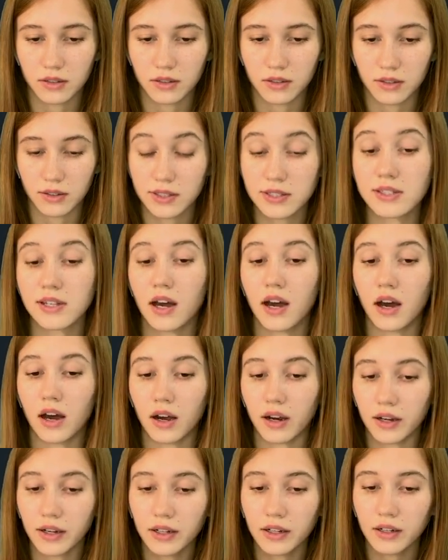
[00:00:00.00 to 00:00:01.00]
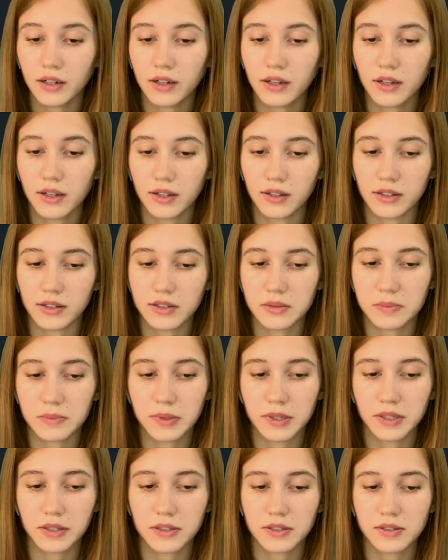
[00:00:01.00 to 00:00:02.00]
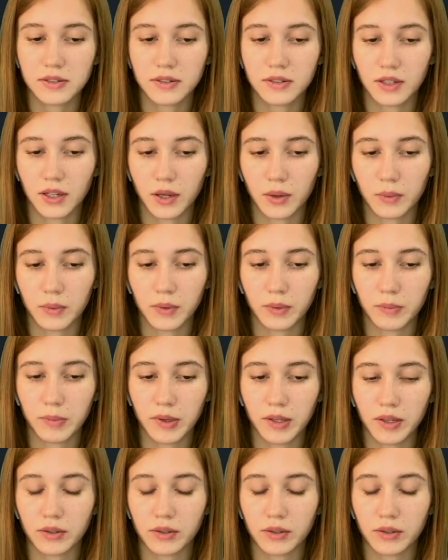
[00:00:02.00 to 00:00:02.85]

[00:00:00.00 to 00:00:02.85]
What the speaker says: is high. This means there will be a